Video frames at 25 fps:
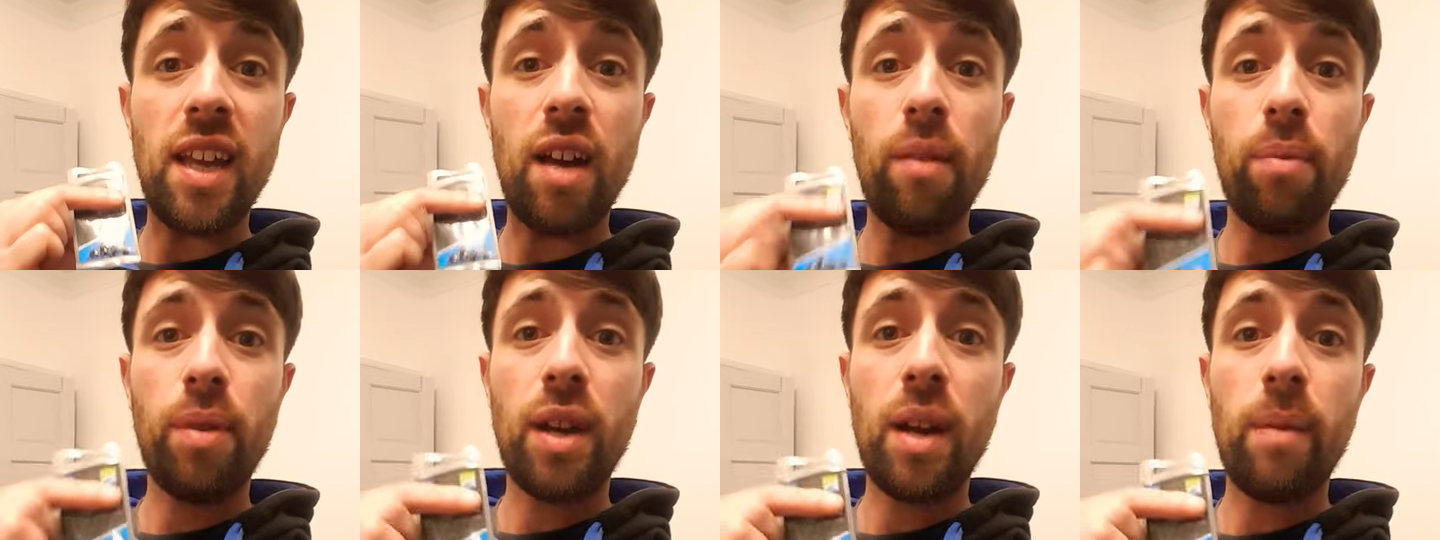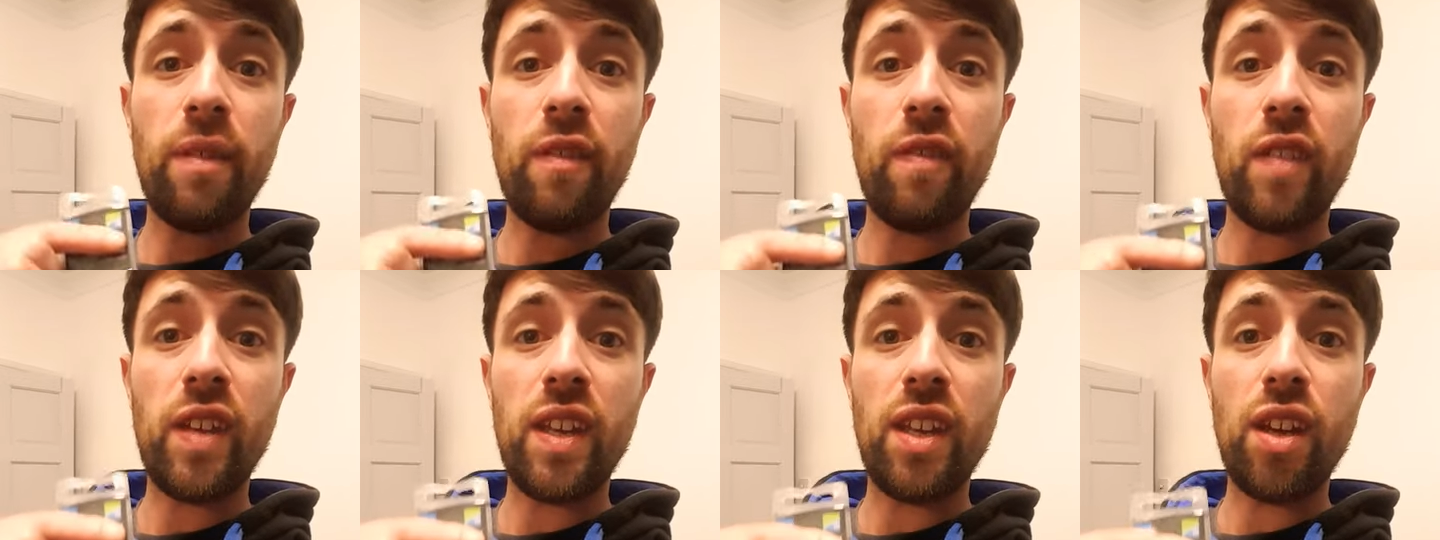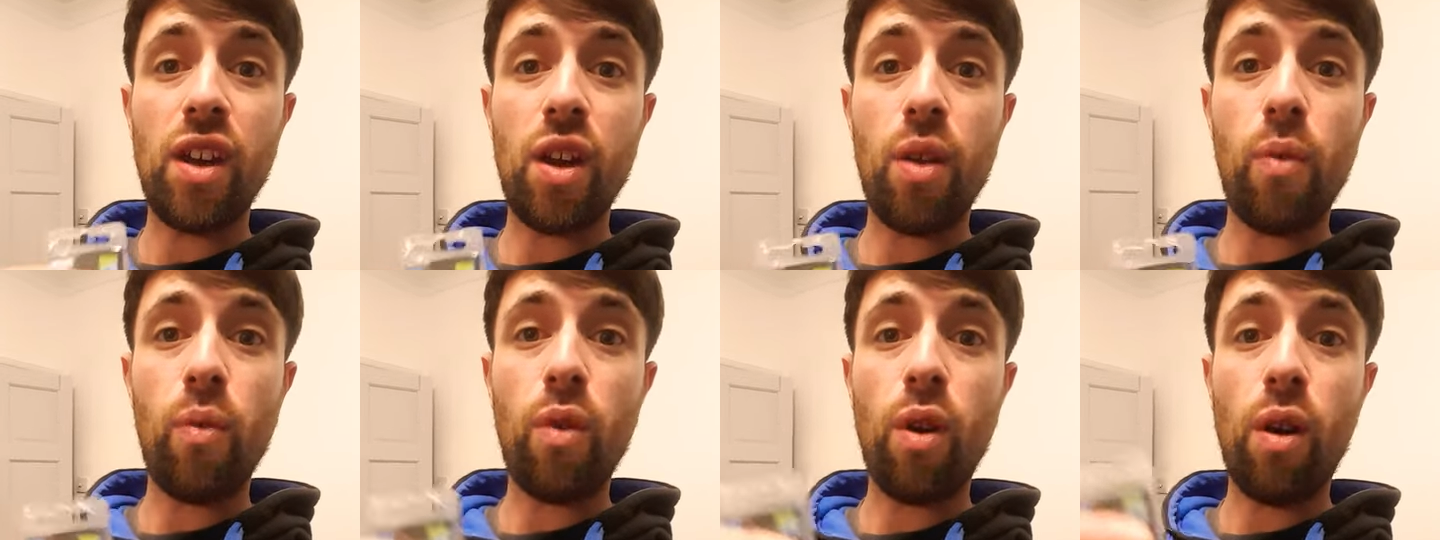upcoming
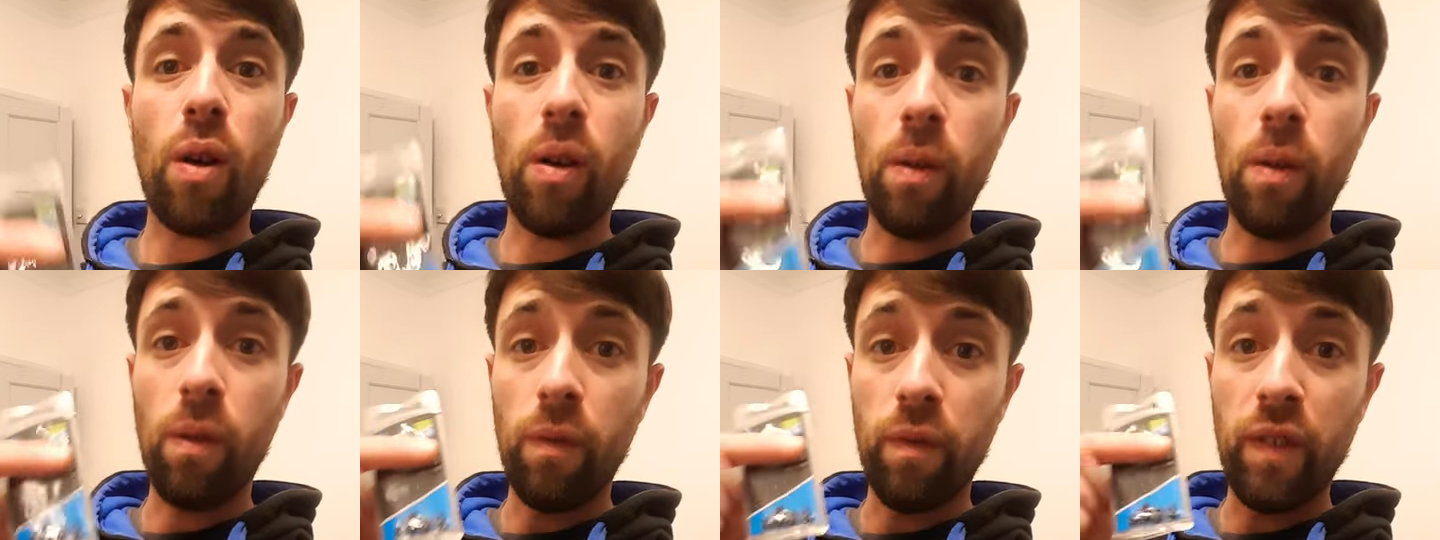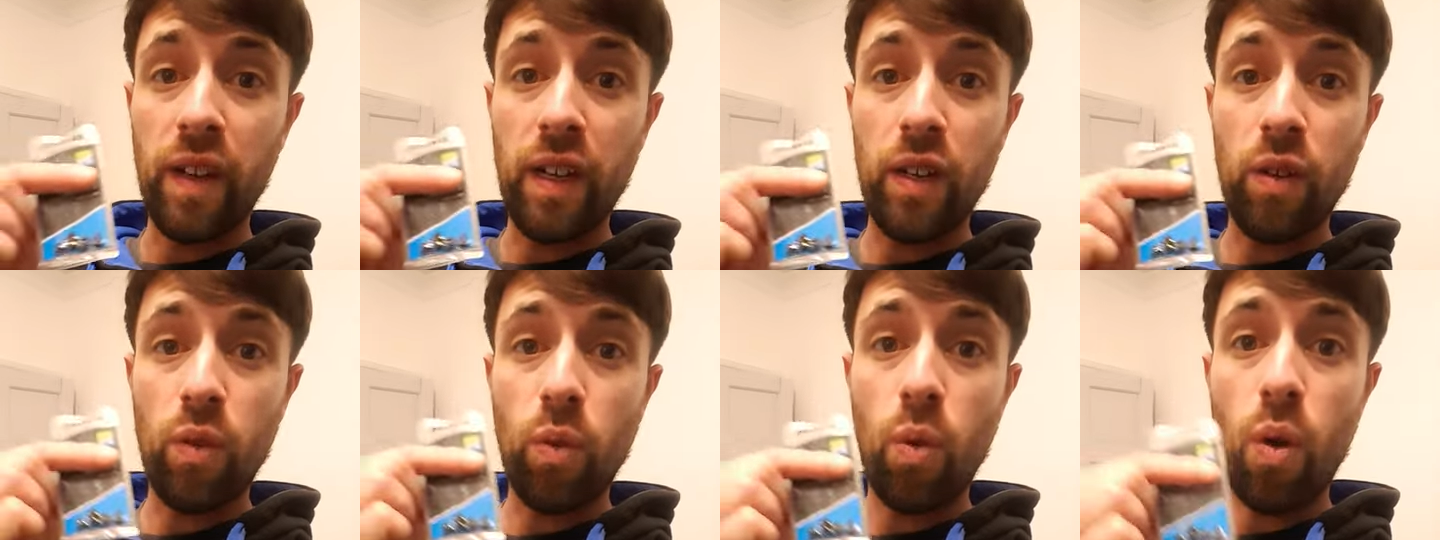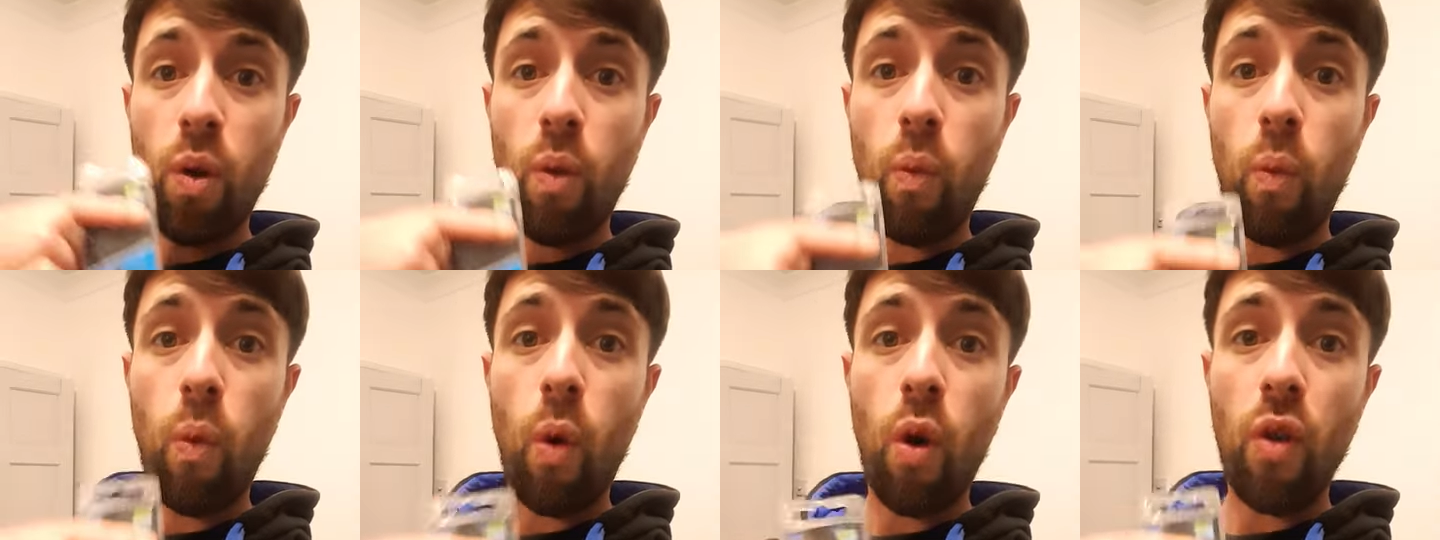video where I'll reveal
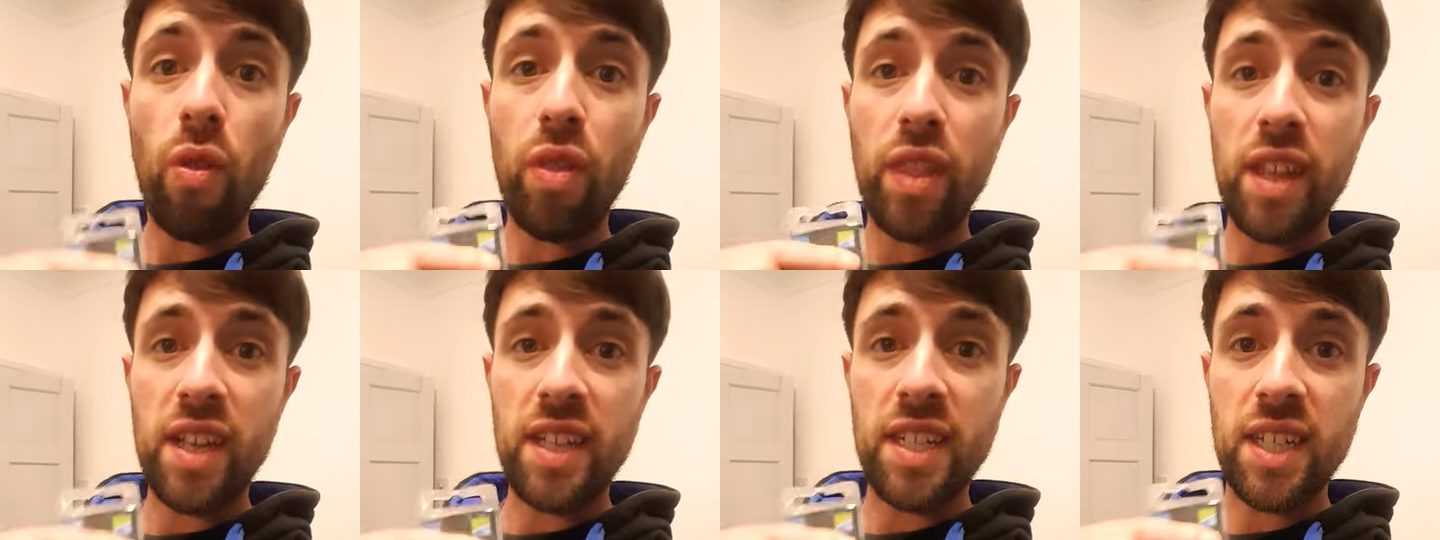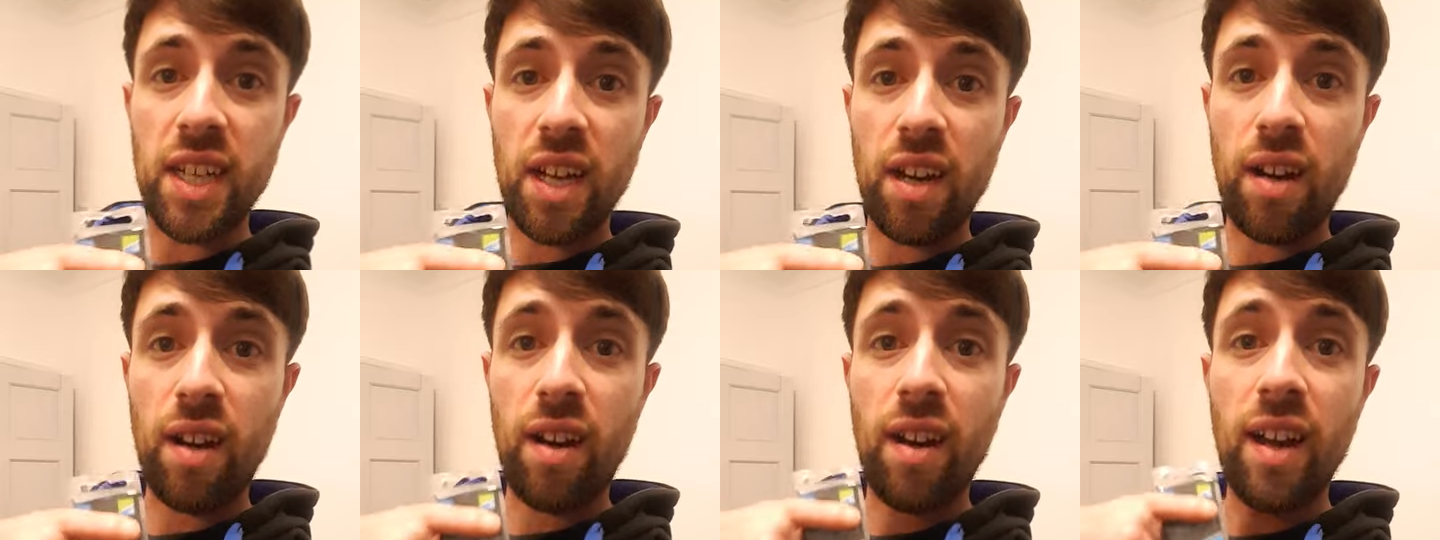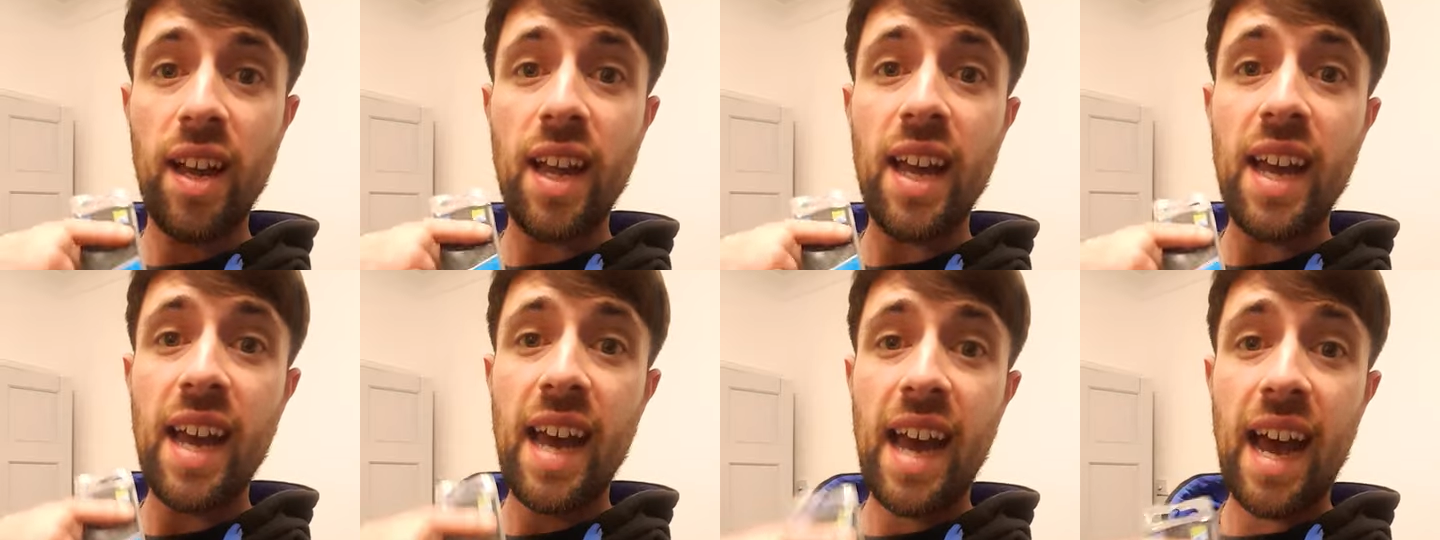what these are,